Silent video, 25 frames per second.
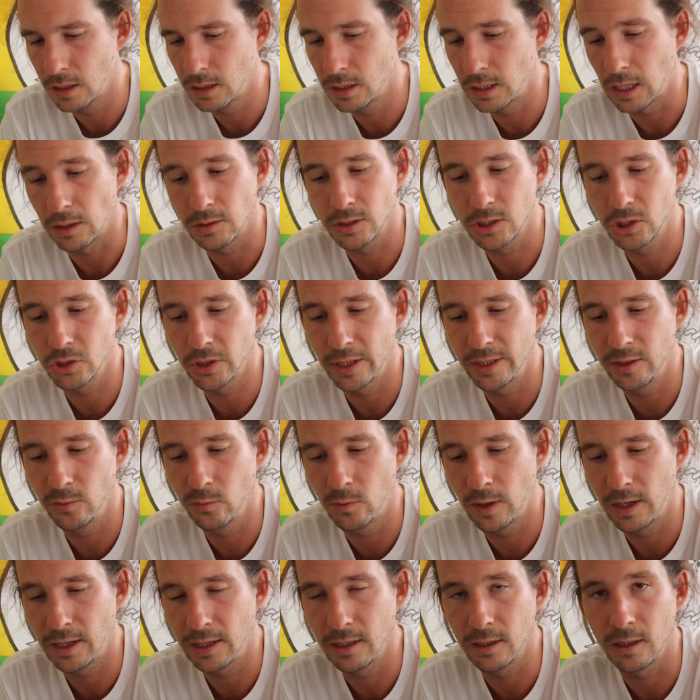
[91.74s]
Now straight
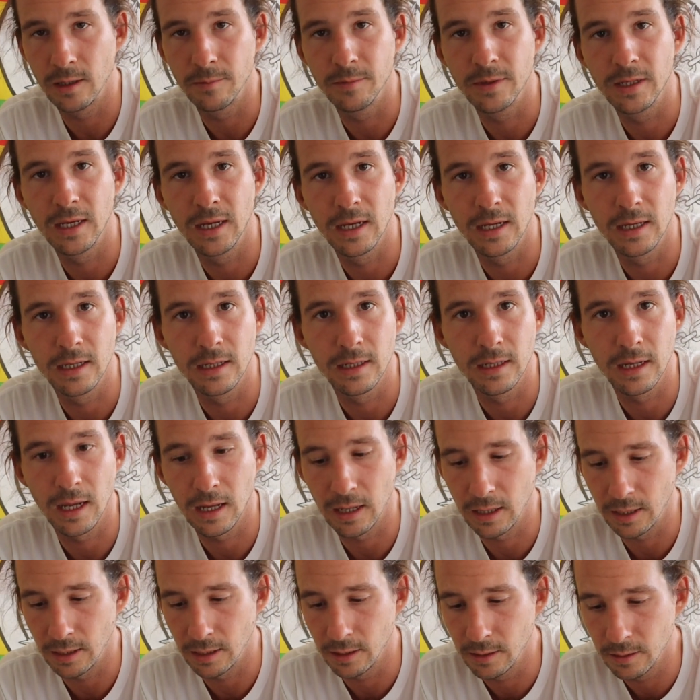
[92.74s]
away I'm getting
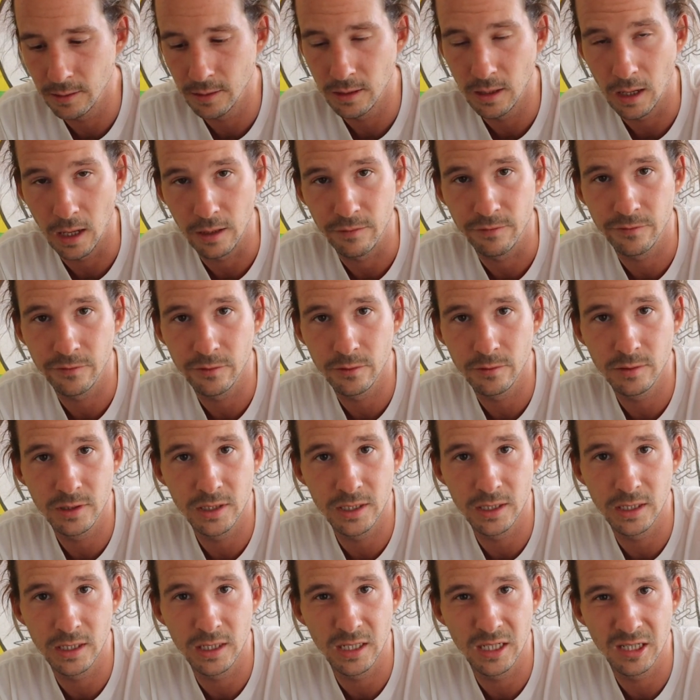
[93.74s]
a
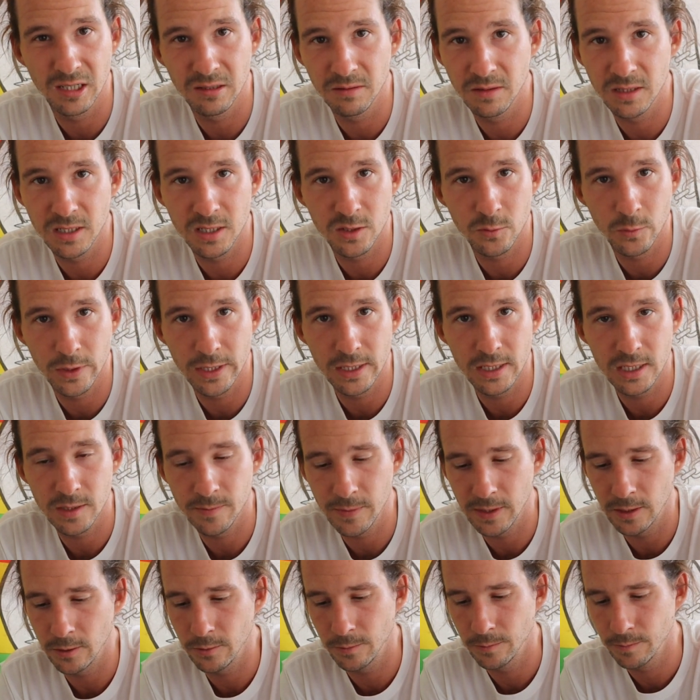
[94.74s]
fruity sweet
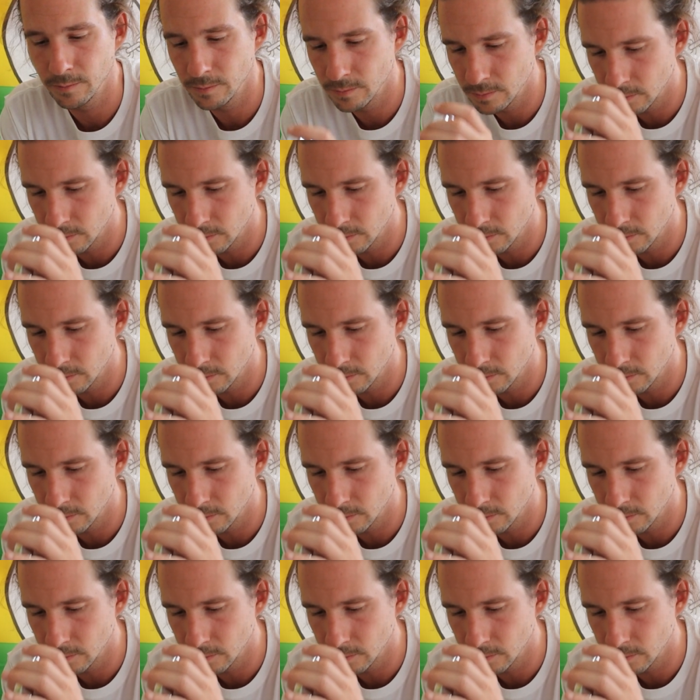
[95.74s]
smell.